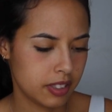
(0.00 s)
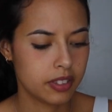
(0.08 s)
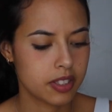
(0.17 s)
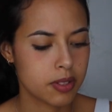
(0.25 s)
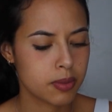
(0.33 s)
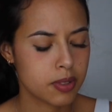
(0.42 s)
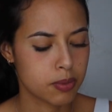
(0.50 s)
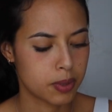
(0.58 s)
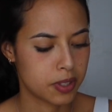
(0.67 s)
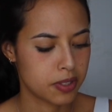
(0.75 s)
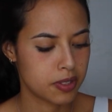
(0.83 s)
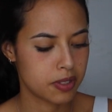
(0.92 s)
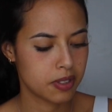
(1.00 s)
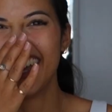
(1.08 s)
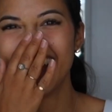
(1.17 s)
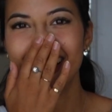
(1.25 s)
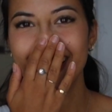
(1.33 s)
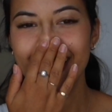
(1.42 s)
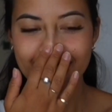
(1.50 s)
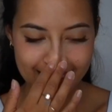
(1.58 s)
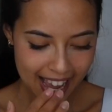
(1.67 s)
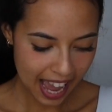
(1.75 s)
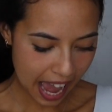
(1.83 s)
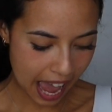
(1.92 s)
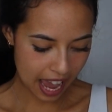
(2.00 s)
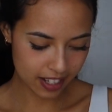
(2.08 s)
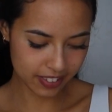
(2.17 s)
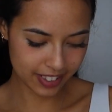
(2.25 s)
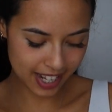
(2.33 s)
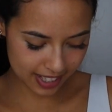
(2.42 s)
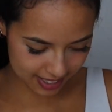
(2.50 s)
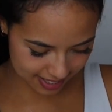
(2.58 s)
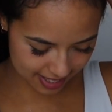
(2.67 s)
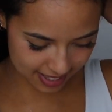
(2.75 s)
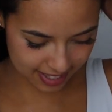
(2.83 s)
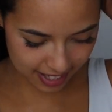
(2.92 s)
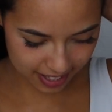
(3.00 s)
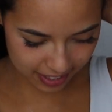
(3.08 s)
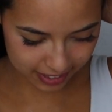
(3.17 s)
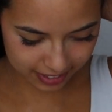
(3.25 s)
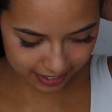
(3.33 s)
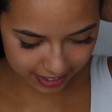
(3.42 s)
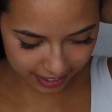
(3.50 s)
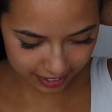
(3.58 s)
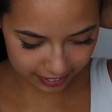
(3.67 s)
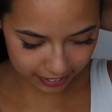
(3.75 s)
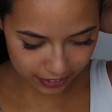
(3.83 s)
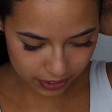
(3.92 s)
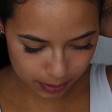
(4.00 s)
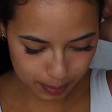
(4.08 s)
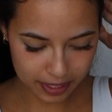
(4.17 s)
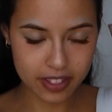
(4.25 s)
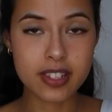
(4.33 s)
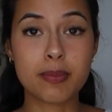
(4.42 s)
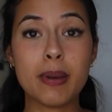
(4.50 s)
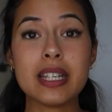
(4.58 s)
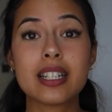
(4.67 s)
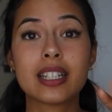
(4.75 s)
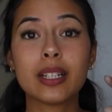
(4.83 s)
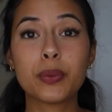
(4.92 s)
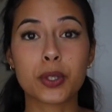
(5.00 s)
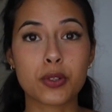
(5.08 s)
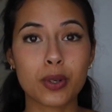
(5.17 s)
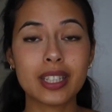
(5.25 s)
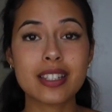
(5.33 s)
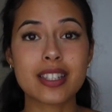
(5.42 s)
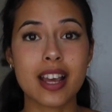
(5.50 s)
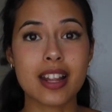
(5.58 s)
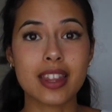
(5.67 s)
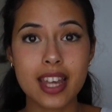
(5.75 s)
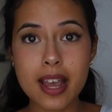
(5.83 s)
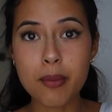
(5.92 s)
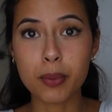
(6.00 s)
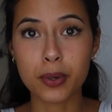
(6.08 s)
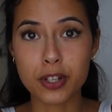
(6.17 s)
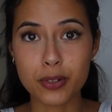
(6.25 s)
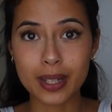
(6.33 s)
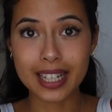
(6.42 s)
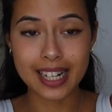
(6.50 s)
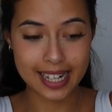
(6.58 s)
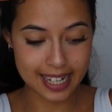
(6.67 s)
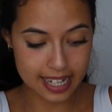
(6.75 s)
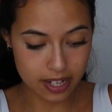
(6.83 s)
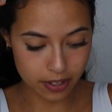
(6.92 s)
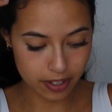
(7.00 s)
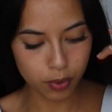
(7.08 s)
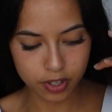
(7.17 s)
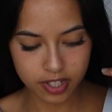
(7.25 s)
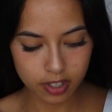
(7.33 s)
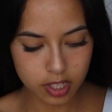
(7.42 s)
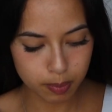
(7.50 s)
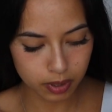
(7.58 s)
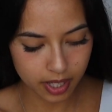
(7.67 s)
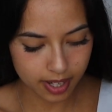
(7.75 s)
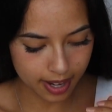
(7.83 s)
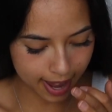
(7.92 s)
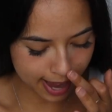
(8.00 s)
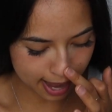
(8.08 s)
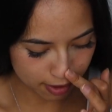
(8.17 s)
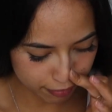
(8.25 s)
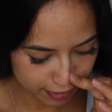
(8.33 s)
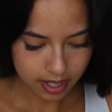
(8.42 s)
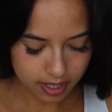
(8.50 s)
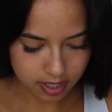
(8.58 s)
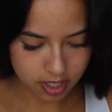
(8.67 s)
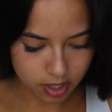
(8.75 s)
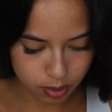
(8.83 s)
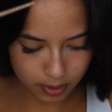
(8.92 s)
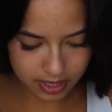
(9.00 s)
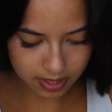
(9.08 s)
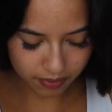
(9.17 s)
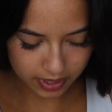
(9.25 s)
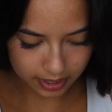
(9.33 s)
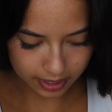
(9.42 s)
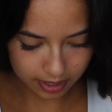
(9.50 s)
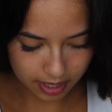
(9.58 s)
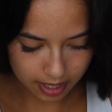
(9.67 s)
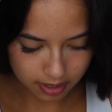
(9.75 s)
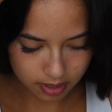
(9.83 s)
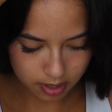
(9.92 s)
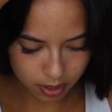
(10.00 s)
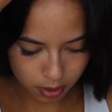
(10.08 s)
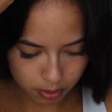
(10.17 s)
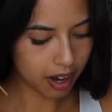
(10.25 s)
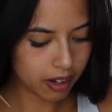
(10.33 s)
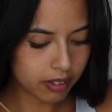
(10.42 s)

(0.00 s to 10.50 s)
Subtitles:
This one is worse. I don't know how this is gonna look because basically we're doing the same thing, but we're doing it here. We're still split in half and she's doing something like that, so...